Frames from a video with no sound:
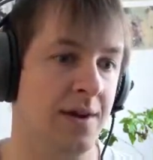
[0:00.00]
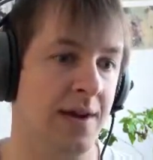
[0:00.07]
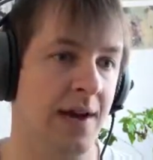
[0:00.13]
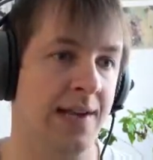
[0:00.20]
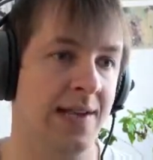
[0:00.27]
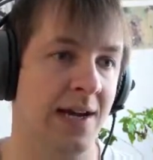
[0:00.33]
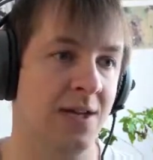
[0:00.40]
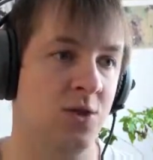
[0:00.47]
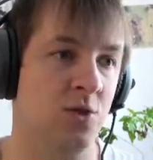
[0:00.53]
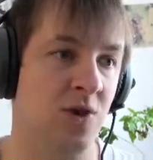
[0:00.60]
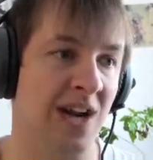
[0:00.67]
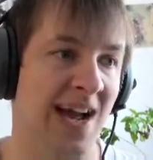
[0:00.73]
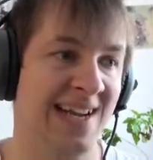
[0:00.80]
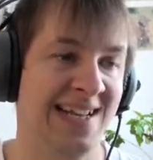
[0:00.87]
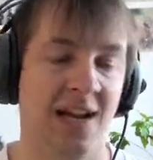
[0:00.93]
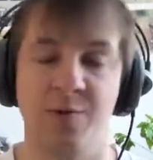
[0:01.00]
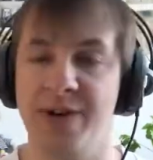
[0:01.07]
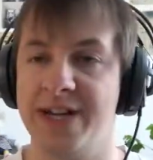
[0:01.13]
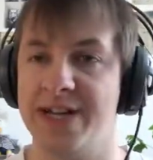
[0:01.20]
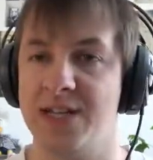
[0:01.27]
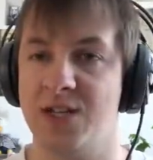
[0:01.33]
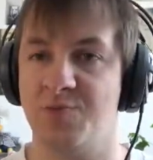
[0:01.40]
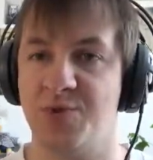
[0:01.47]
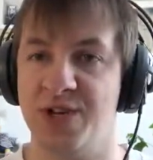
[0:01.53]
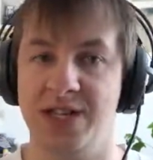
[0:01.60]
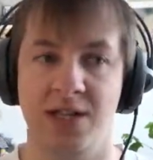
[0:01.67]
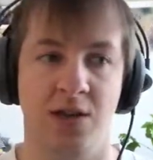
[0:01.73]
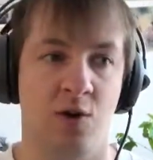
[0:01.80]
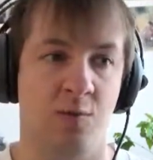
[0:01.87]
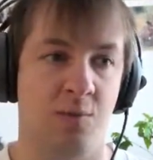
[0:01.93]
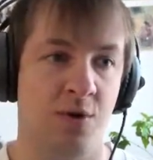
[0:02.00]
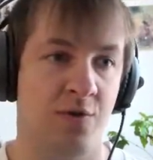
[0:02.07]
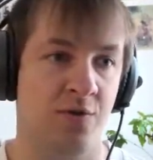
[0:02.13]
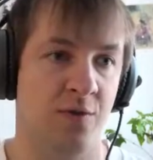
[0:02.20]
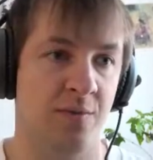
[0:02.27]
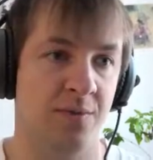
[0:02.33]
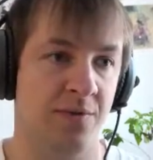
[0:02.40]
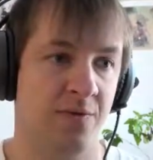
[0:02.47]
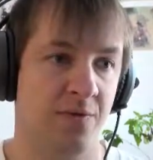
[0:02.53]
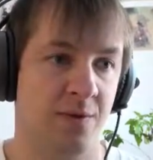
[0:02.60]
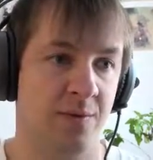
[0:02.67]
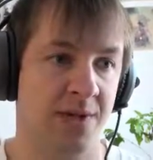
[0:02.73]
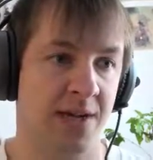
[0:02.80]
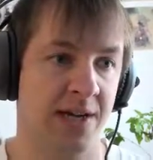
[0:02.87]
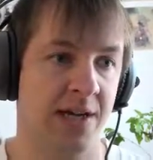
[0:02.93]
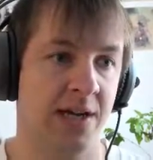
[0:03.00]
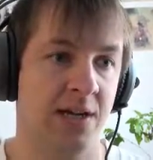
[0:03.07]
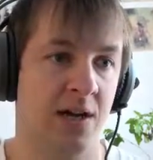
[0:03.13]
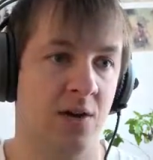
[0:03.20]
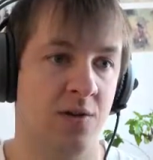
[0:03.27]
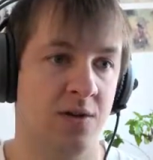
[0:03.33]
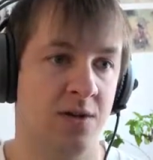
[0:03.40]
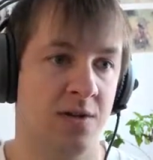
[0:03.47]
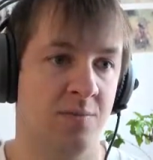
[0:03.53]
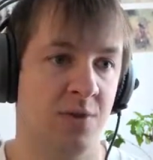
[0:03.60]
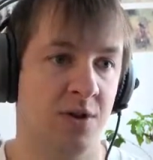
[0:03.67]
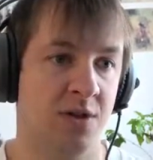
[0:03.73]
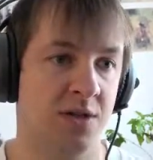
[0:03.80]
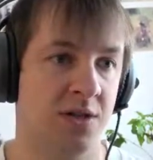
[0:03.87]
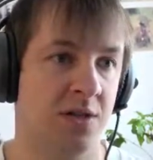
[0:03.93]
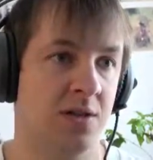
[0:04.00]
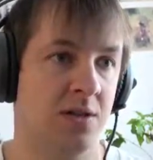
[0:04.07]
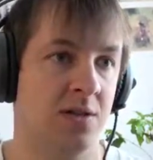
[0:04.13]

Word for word: And I do like that we can sprint now more from, from taking out this boss.